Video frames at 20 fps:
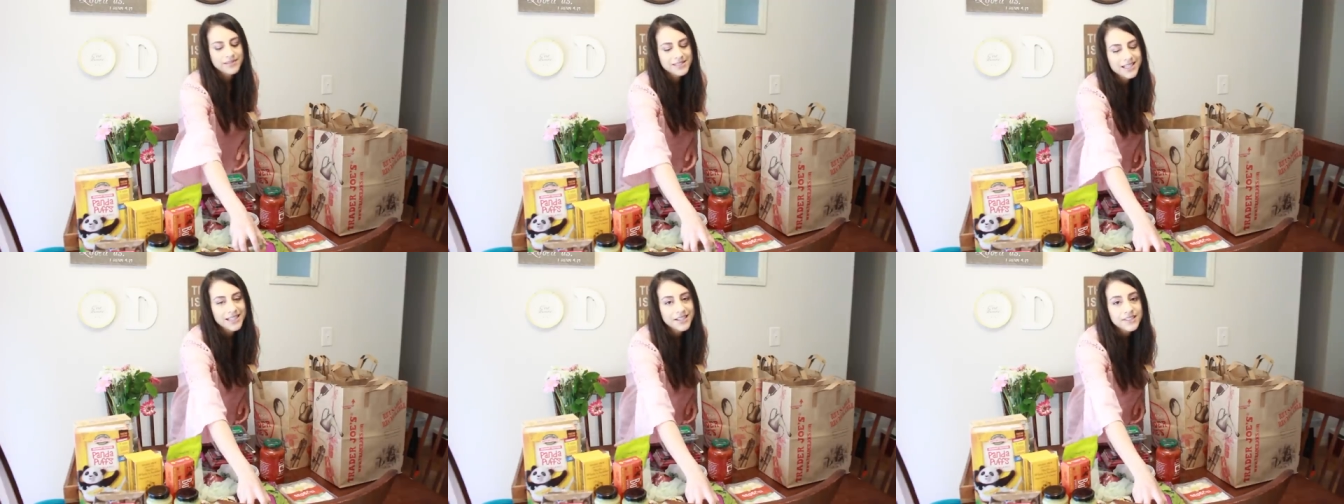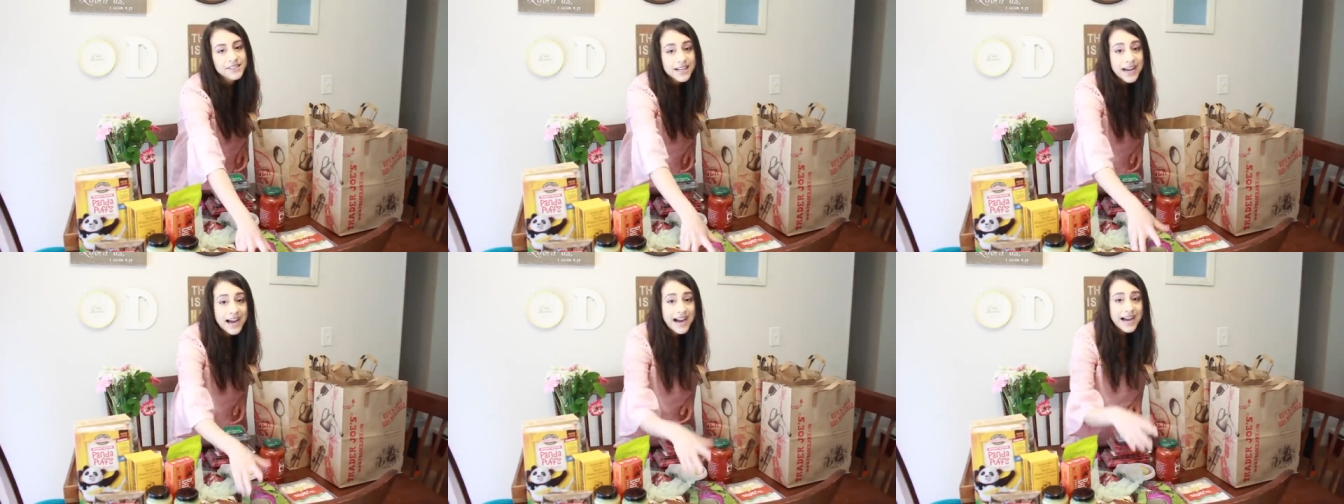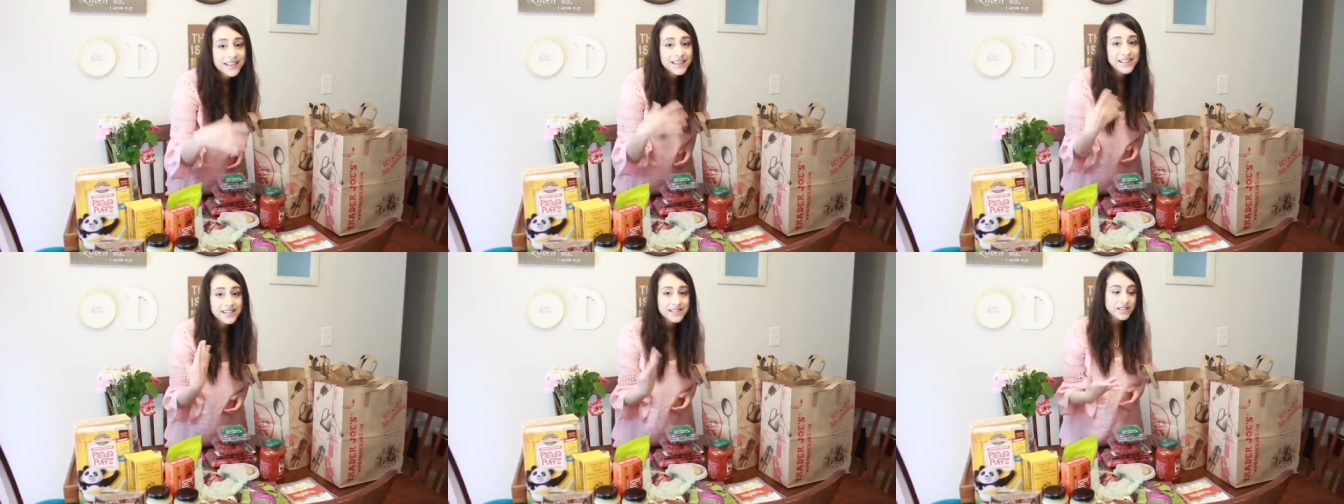tend to
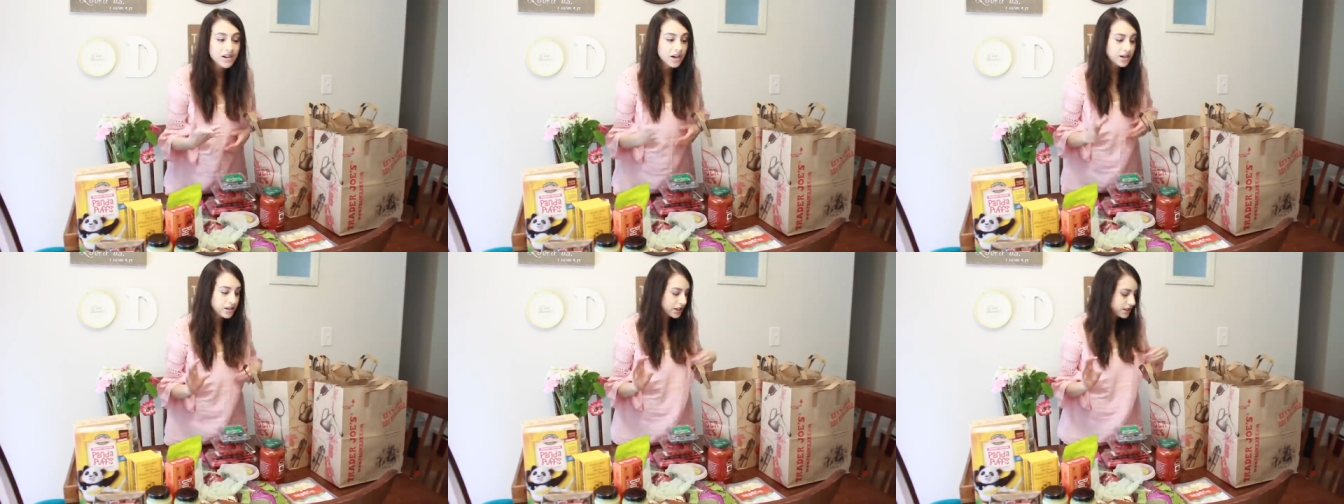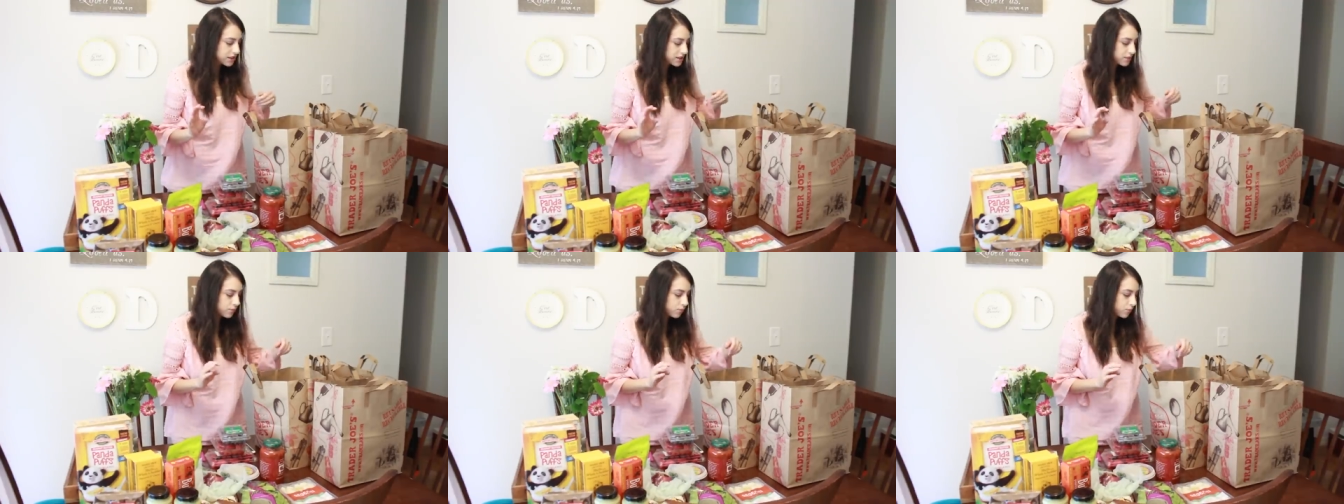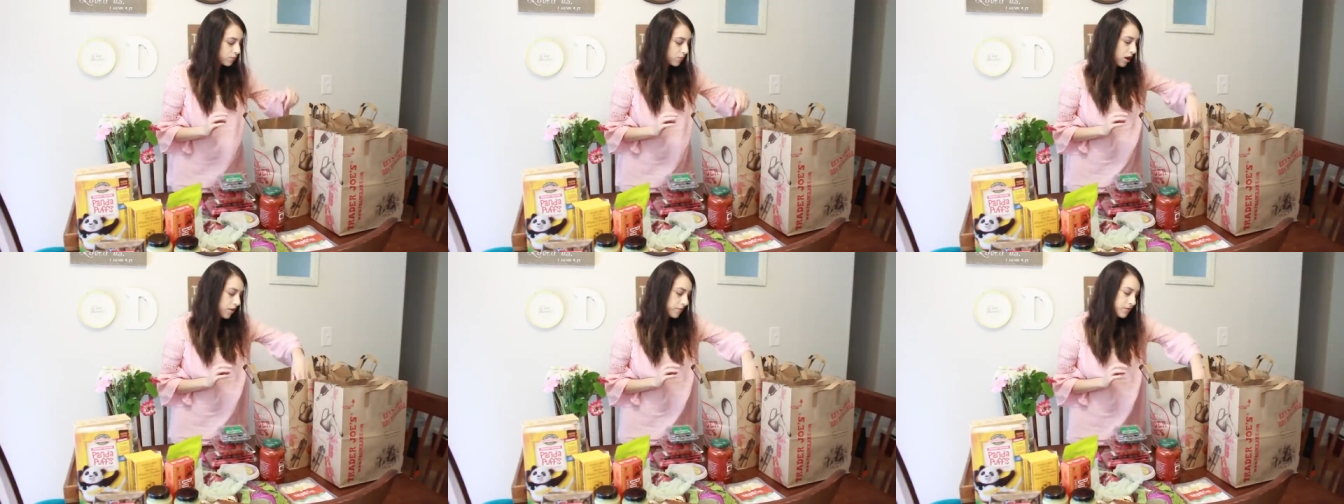add this garlic
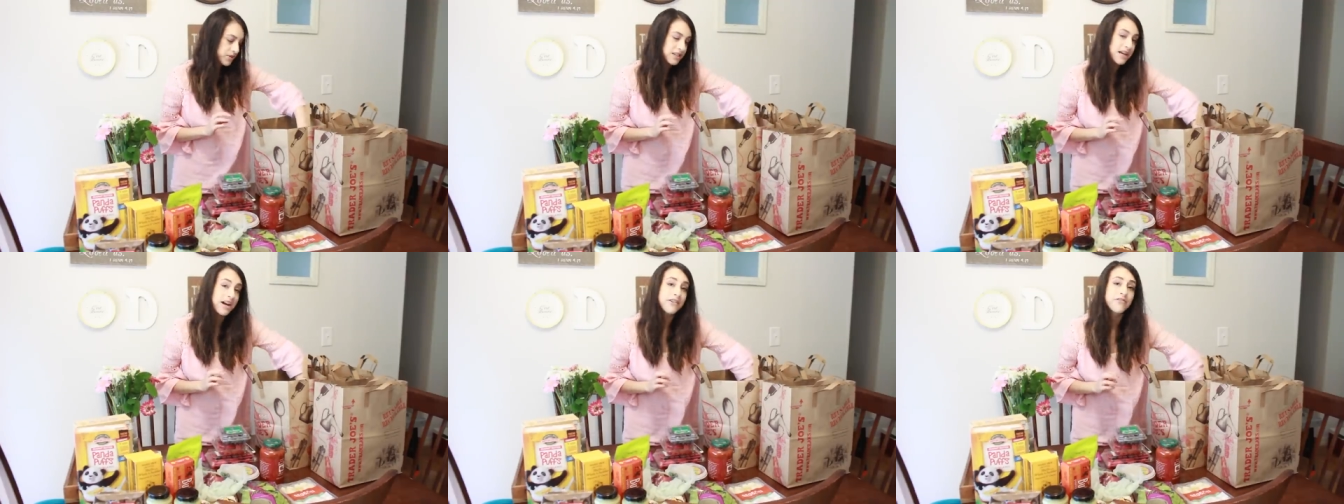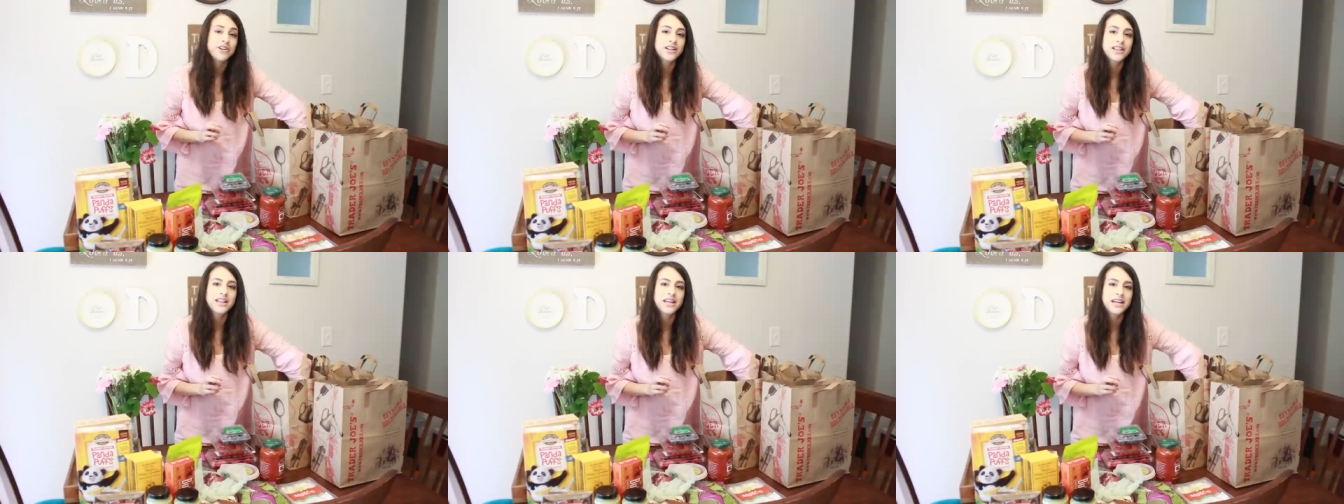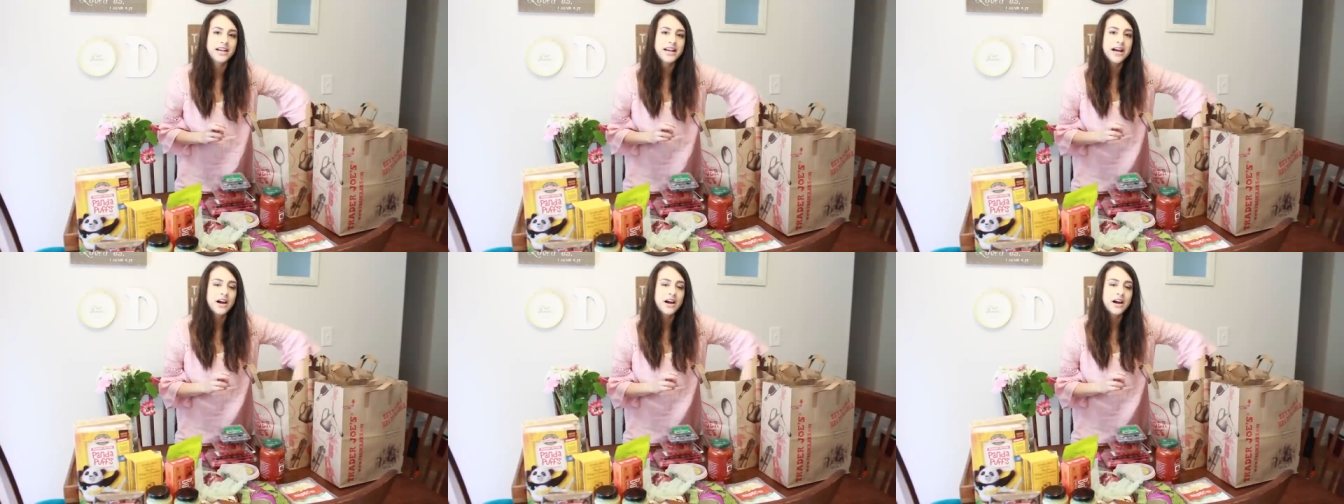to almost everything